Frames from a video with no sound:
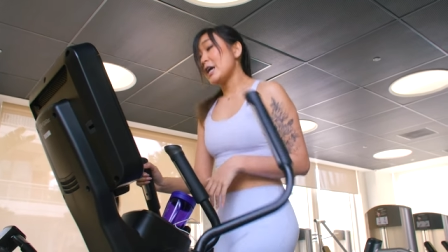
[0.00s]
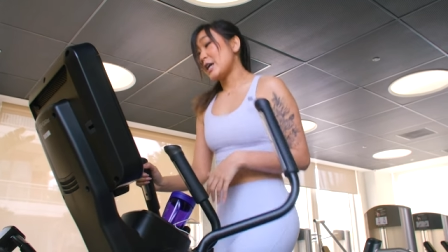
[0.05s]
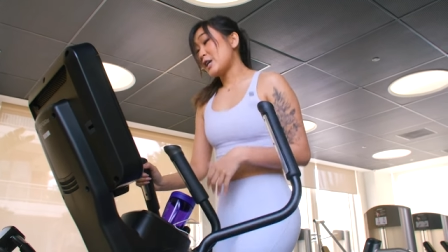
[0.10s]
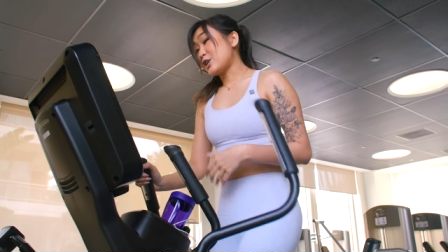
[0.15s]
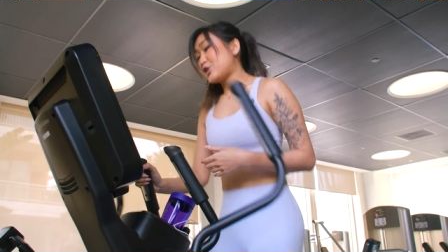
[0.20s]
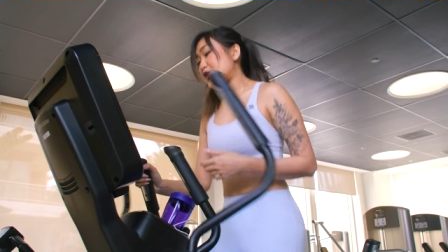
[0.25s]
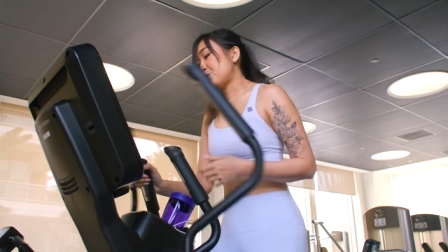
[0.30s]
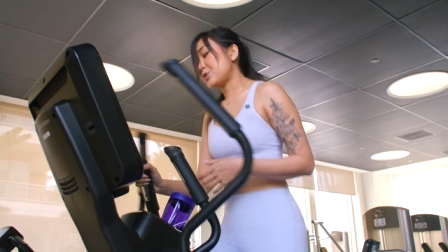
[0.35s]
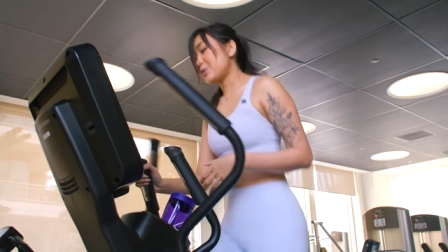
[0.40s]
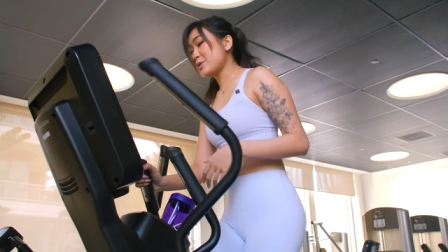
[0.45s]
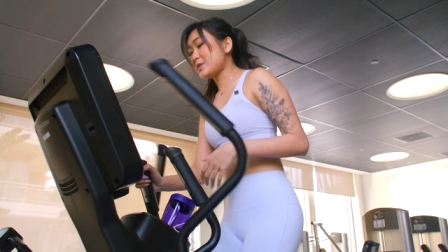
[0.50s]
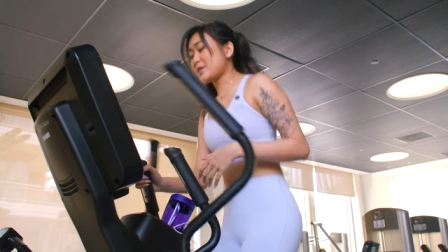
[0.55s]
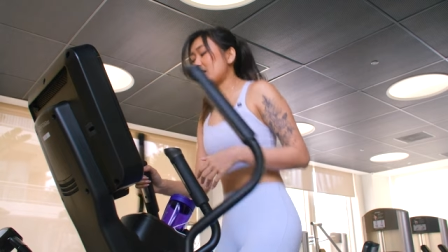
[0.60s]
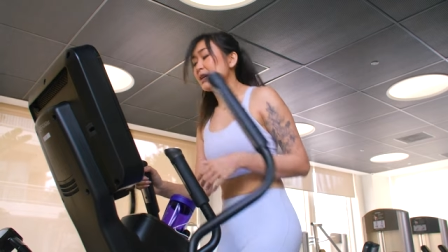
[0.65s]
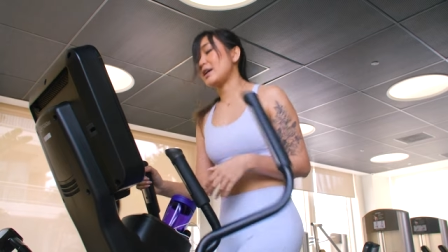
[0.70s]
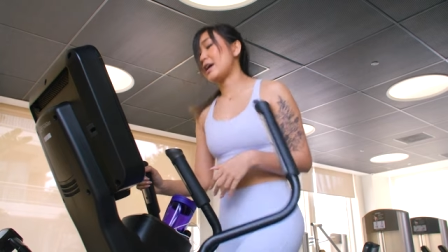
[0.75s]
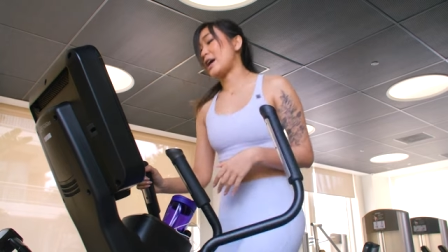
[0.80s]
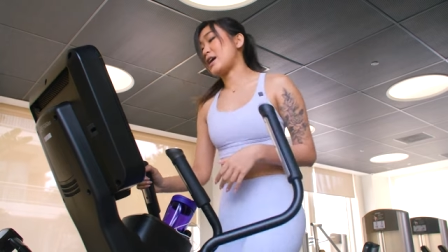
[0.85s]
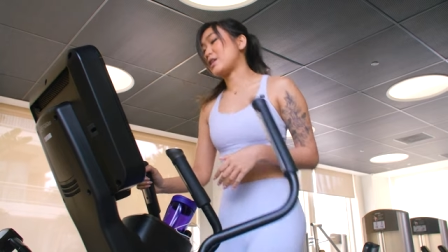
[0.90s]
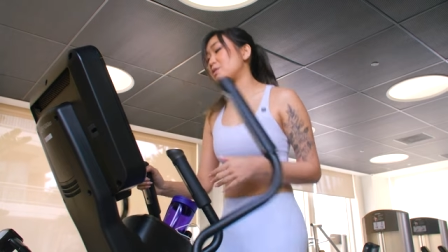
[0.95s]
issues
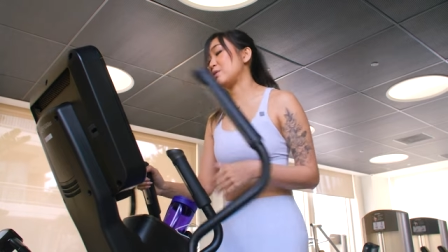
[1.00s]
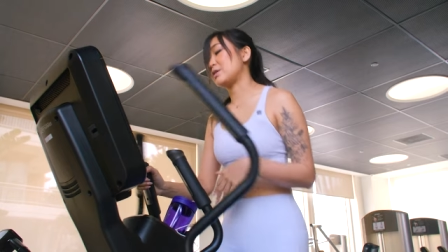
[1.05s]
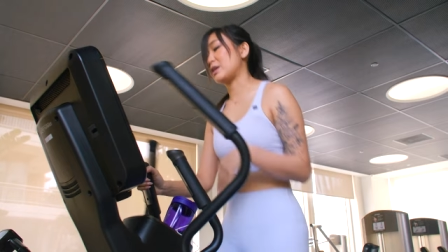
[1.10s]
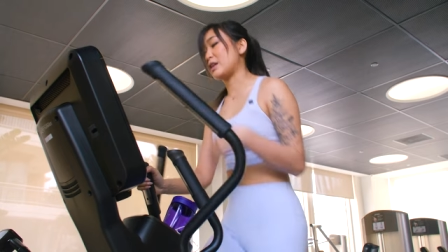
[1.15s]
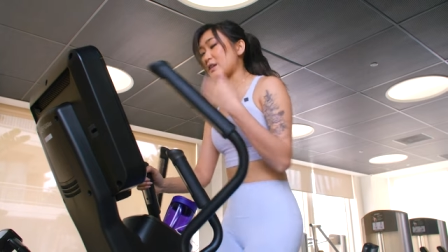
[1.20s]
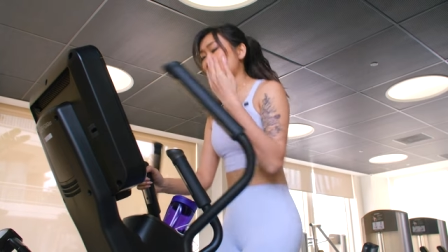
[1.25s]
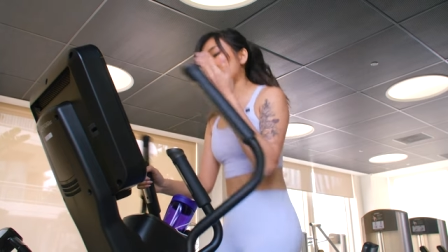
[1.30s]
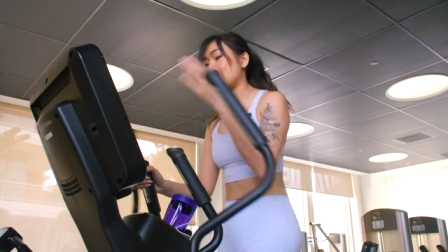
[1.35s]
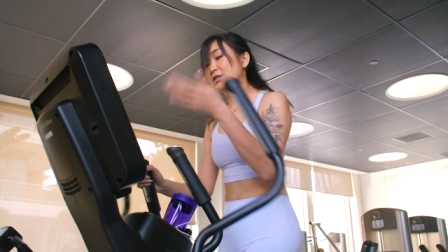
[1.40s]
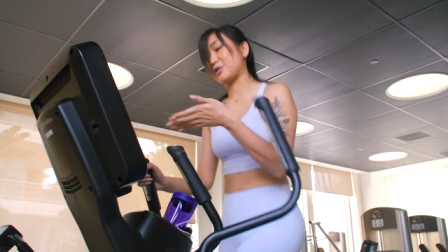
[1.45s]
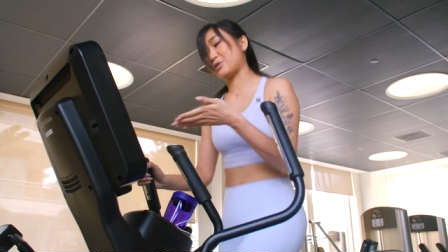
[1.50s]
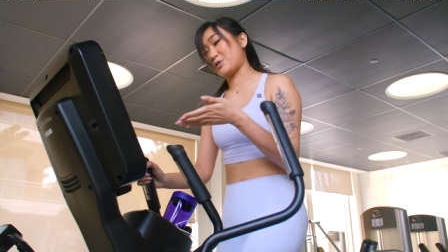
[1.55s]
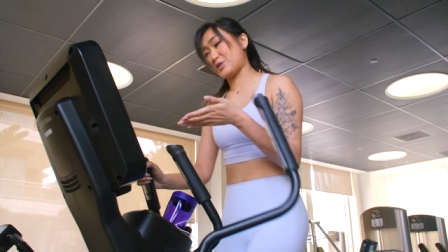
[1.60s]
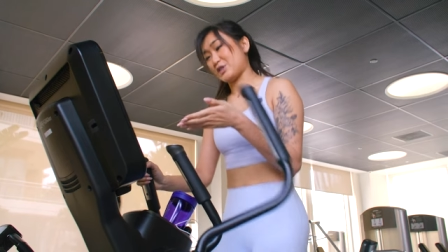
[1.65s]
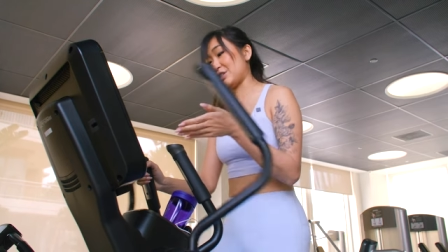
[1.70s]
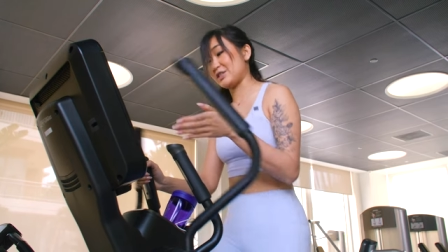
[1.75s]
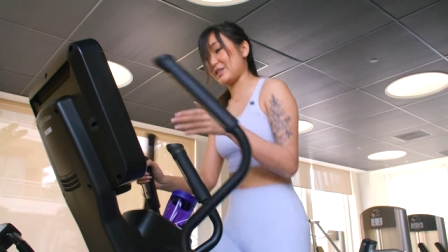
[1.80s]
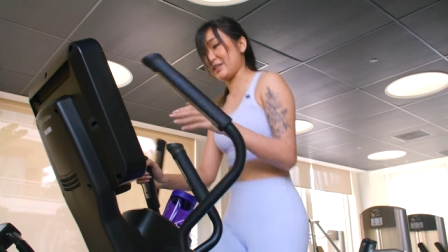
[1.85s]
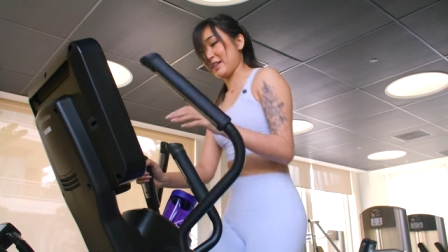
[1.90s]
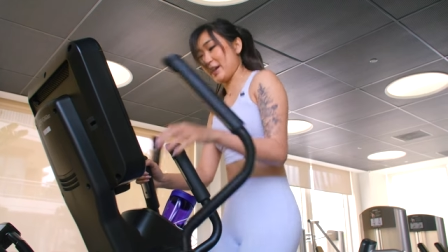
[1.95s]
and you need a
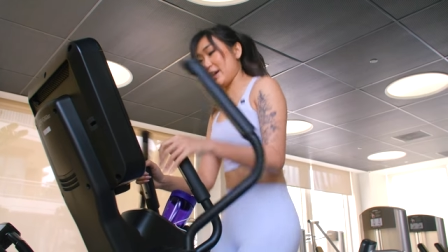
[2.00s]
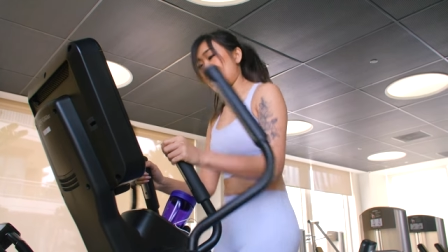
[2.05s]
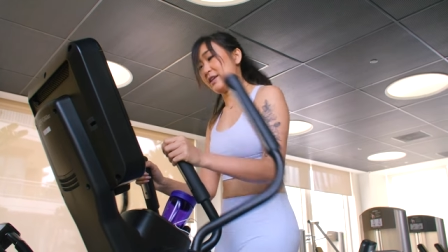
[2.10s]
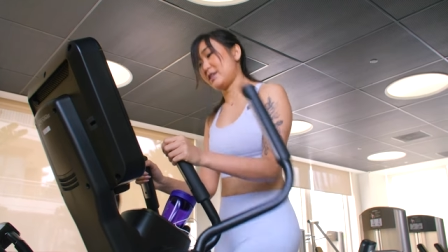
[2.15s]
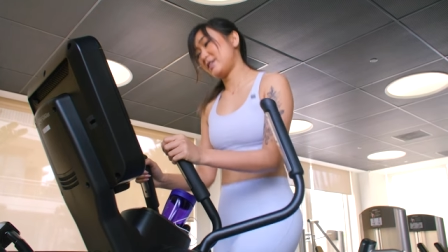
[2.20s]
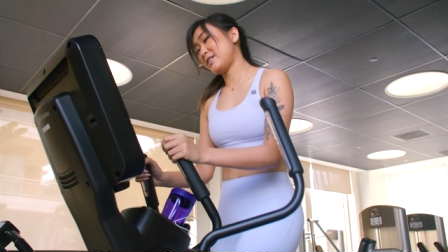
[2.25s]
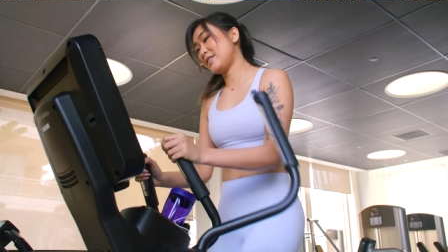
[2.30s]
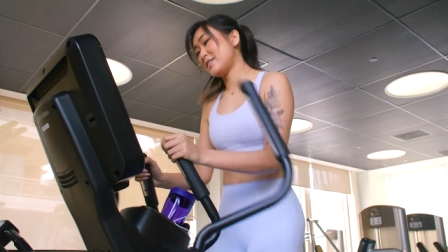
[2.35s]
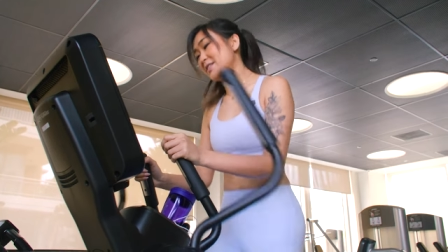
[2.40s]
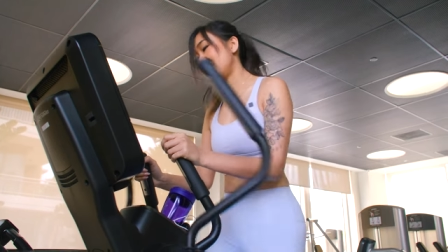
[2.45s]
solution to that.